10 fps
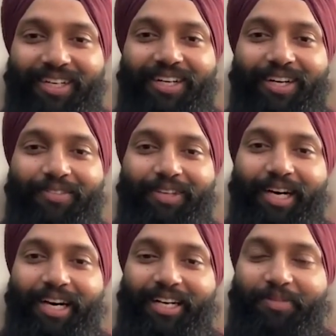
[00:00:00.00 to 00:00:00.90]
of the
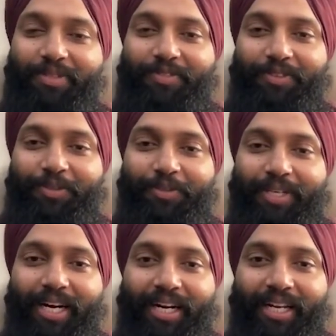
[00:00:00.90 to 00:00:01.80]
arguments we use in our daily